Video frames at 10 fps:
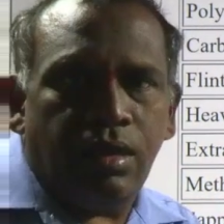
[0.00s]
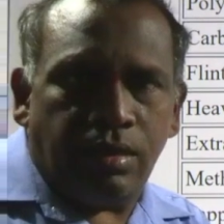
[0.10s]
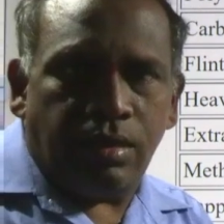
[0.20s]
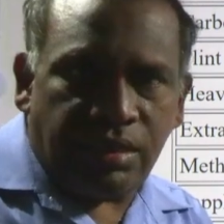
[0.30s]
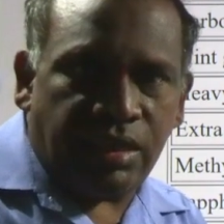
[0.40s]

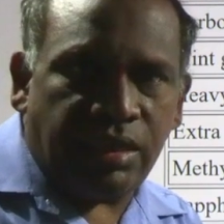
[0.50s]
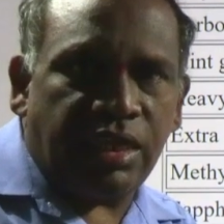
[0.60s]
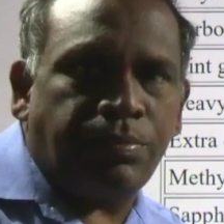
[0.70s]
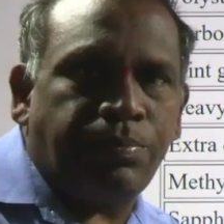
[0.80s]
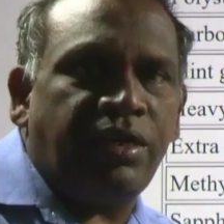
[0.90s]

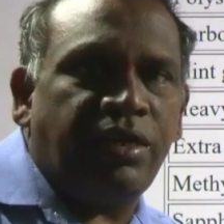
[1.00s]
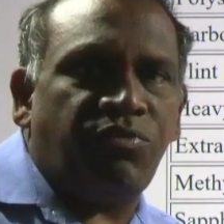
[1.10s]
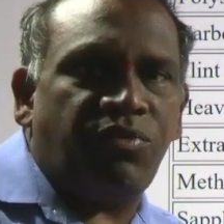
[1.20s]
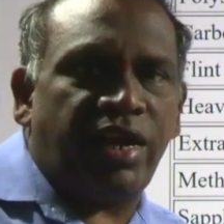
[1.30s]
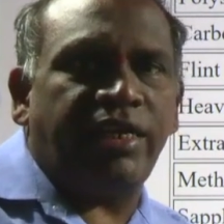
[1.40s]
speed of
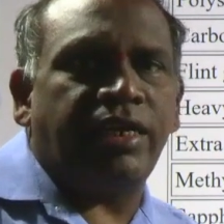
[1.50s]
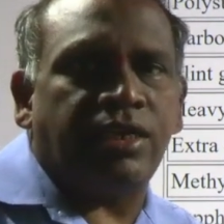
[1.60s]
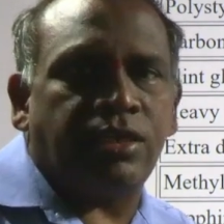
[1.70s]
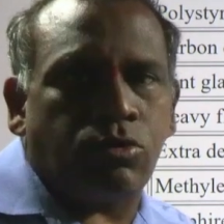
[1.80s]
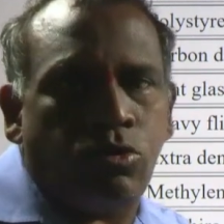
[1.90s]
light, it is
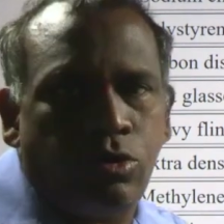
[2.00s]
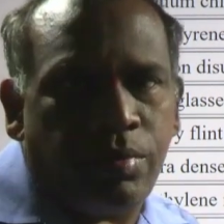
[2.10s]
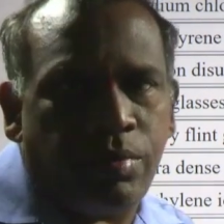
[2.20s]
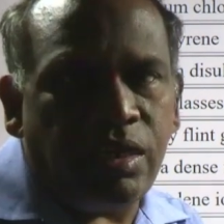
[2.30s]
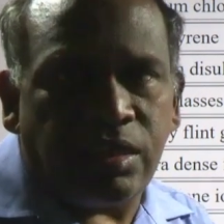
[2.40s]
going to
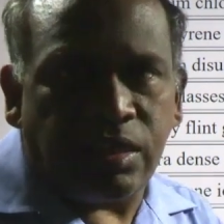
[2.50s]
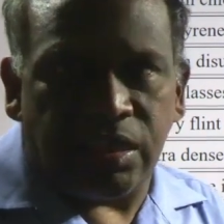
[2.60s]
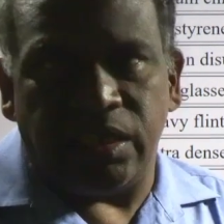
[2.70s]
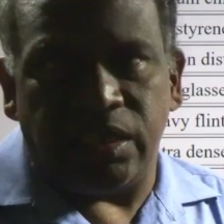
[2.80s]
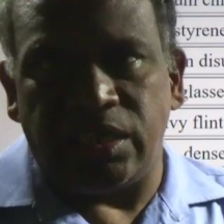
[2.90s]
be
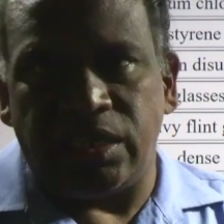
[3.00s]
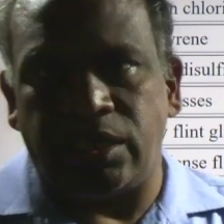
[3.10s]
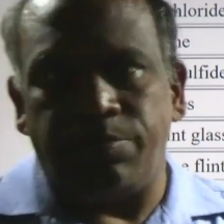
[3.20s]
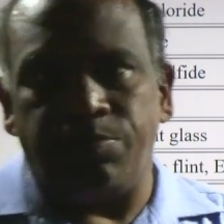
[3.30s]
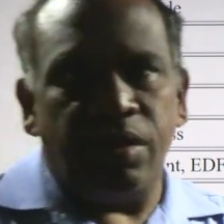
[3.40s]
changes.
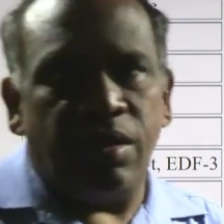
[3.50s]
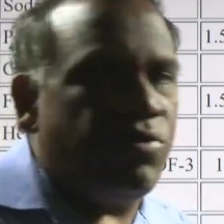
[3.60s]
For